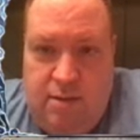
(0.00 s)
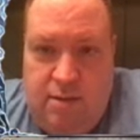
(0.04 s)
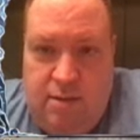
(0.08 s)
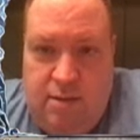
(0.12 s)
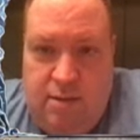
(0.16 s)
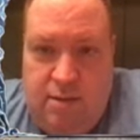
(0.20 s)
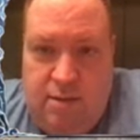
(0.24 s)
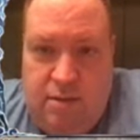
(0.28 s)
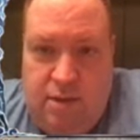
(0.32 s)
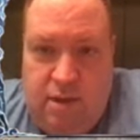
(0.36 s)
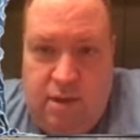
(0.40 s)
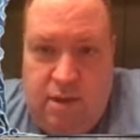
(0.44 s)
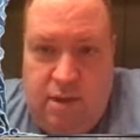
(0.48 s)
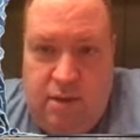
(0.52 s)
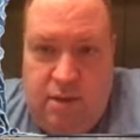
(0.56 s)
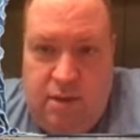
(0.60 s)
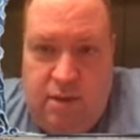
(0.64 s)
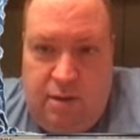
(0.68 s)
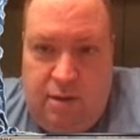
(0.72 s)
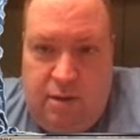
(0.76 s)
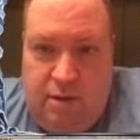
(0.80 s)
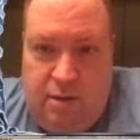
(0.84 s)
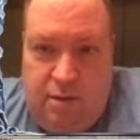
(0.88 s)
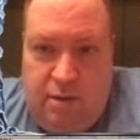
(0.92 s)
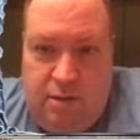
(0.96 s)

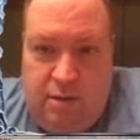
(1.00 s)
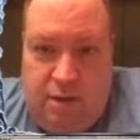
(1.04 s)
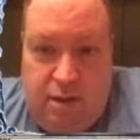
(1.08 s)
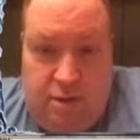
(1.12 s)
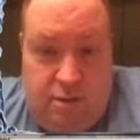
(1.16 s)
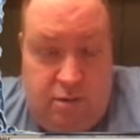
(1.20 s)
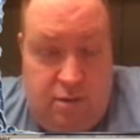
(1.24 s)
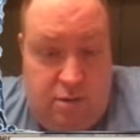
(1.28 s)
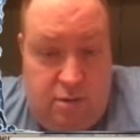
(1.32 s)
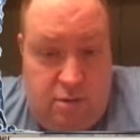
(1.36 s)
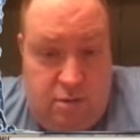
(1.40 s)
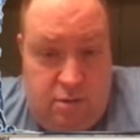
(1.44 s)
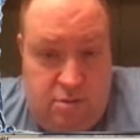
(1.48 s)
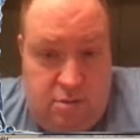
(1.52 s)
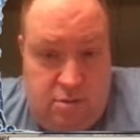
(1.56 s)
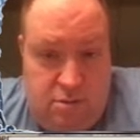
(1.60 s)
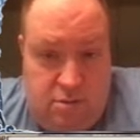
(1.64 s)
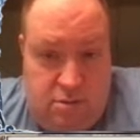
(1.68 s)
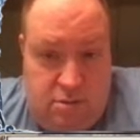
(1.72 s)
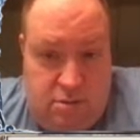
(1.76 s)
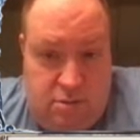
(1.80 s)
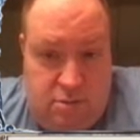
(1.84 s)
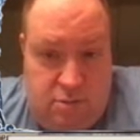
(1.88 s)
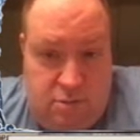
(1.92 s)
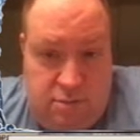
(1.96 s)
Again, it costs
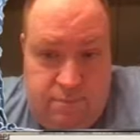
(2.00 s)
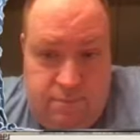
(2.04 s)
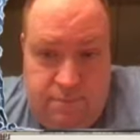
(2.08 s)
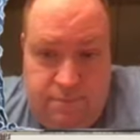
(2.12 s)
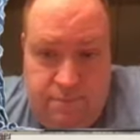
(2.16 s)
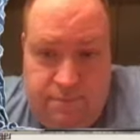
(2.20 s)
2.